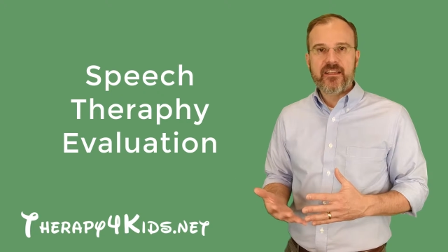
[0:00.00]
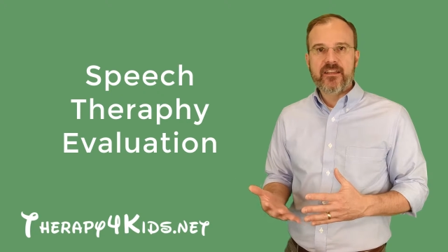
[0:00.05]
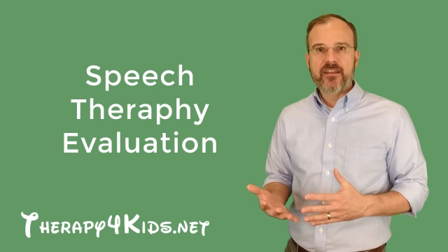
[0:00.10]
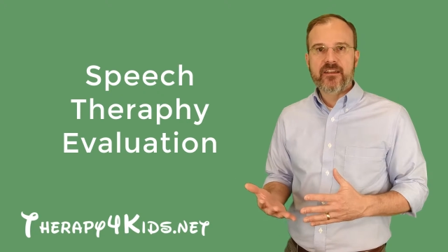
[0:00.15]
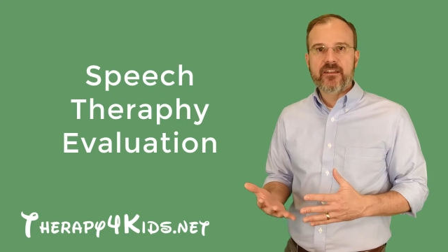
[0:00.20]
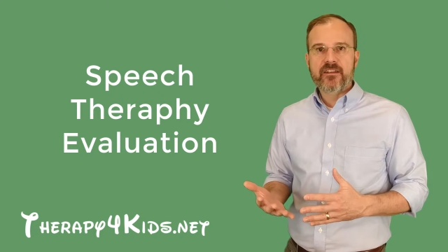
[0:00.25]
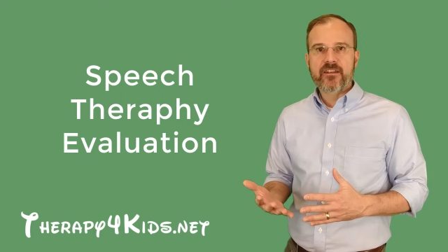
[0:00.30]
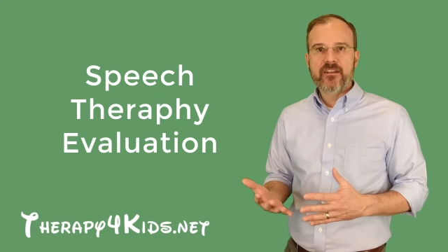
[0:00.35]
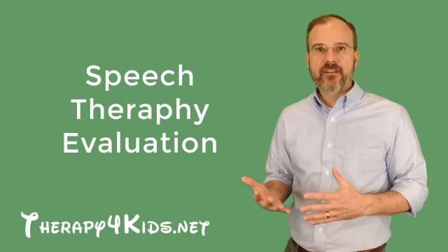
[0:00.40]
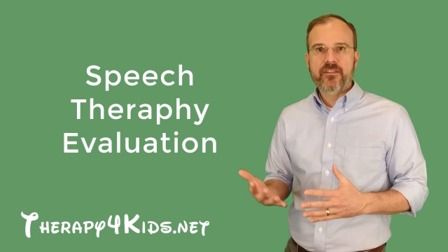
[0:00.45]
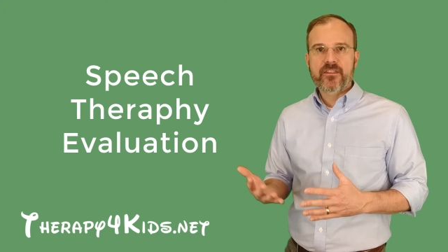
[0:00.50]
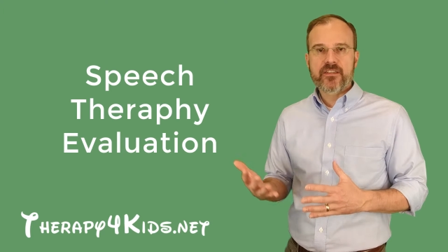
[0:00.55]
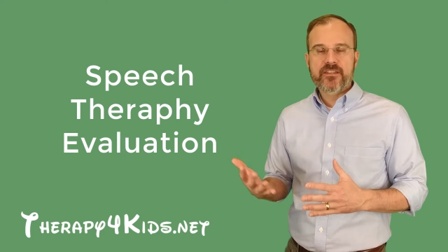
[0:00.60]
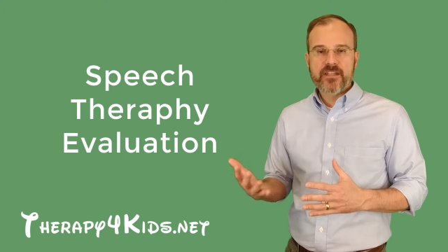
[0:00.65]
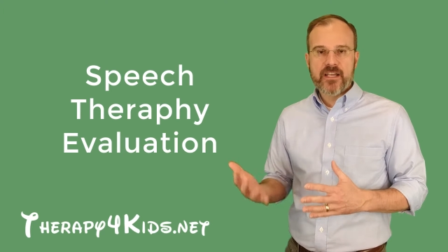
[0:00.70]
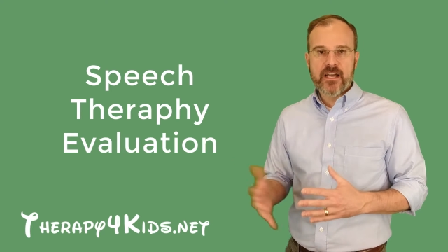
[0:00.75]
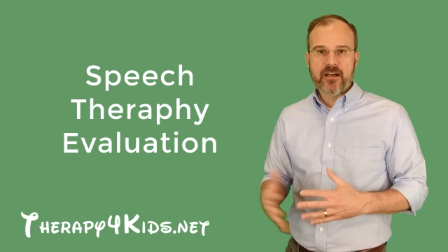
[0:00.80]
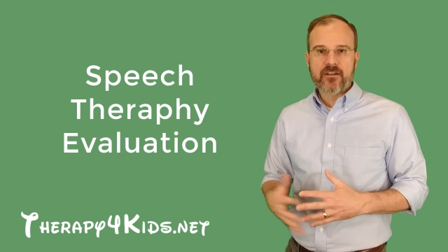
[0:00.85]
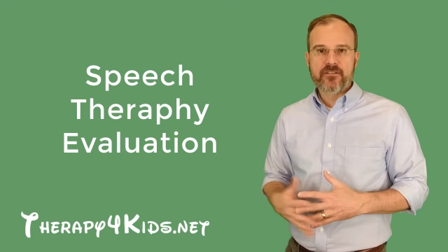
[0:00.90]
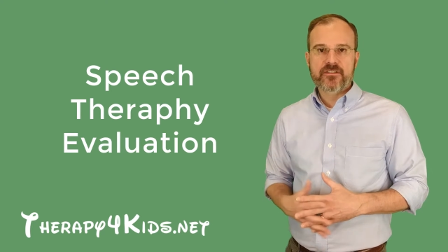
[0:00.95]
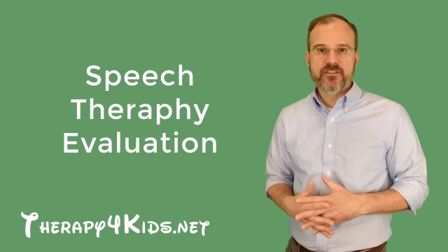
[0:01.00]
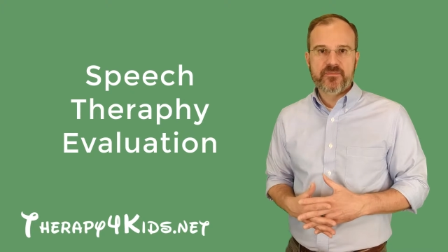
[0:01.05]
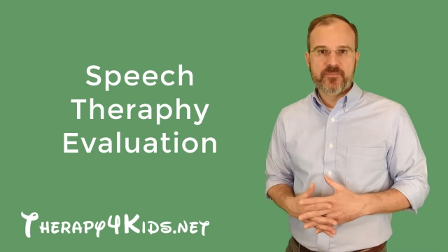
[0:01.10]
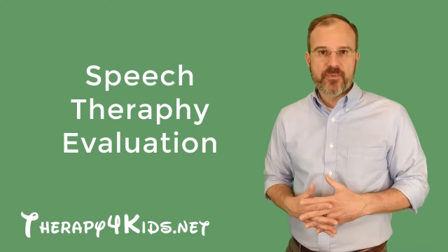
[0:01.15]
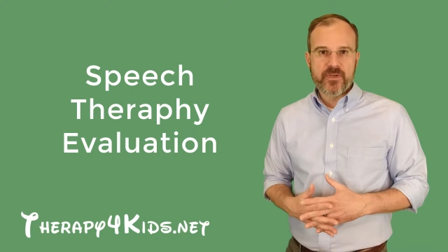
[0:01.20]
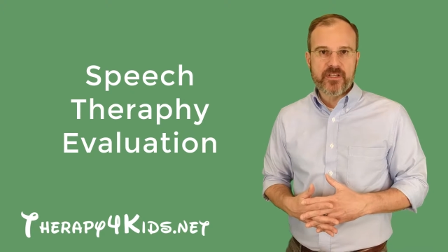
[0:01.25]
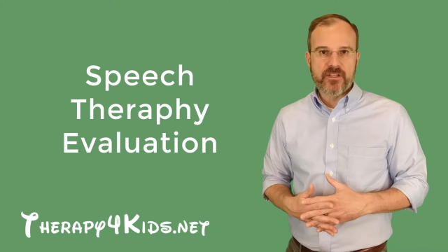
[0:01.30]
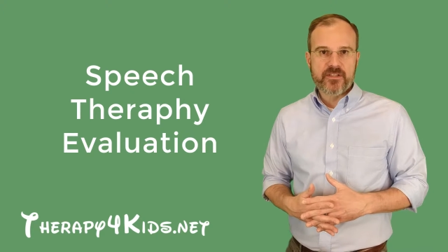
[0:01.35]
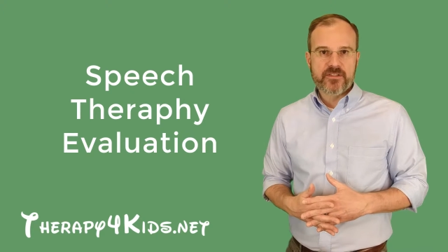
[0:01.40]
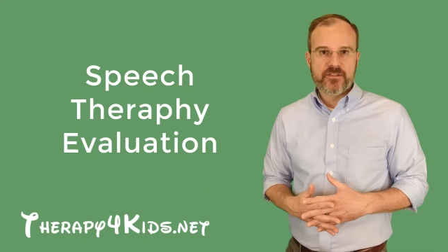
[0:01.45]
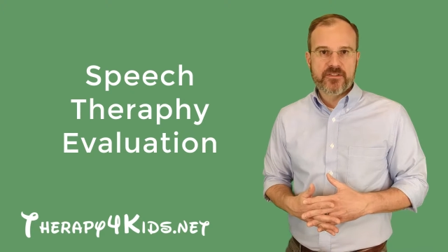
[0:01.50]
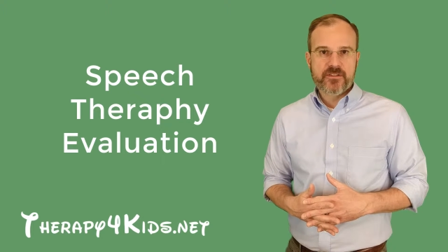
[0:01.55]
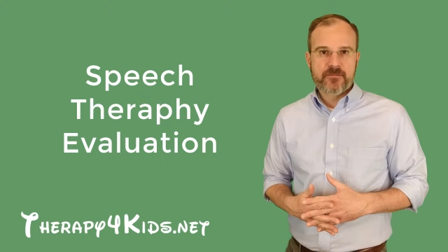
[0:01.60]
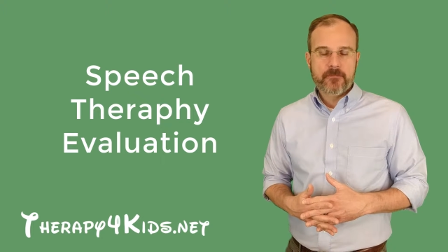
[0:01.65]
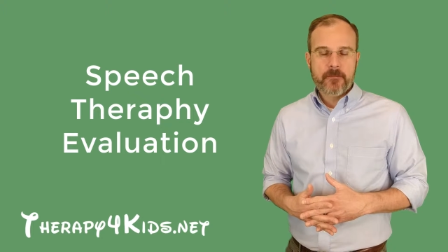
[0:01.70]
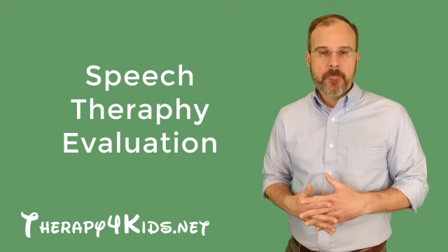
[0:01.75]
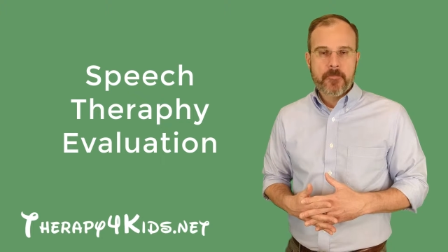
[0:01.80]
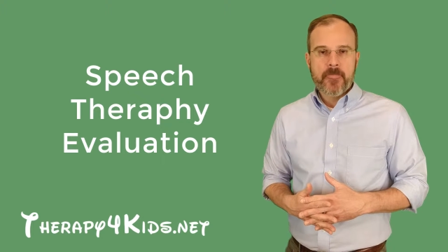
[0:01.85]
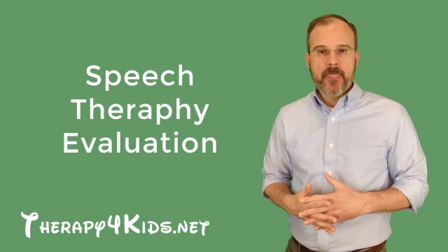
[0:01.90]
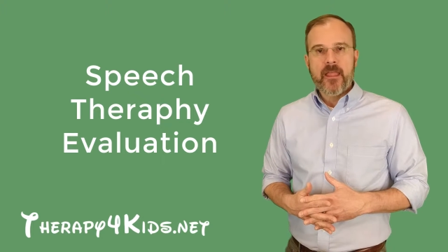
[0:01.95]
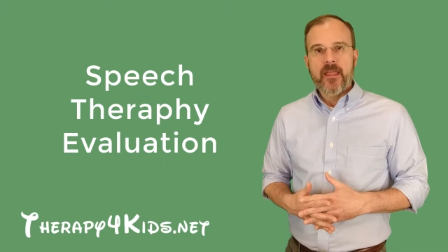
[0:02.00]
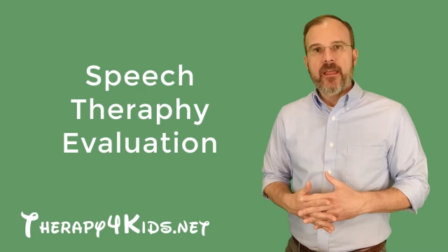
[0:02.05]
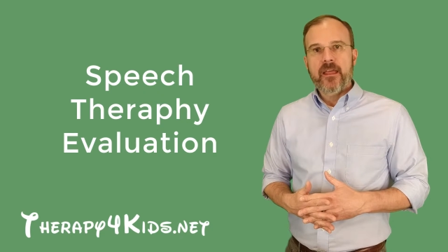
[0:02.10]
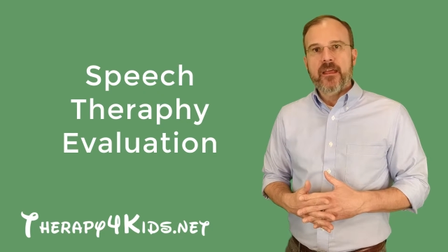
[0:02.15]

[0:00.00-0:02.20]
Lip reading: in the child's speech.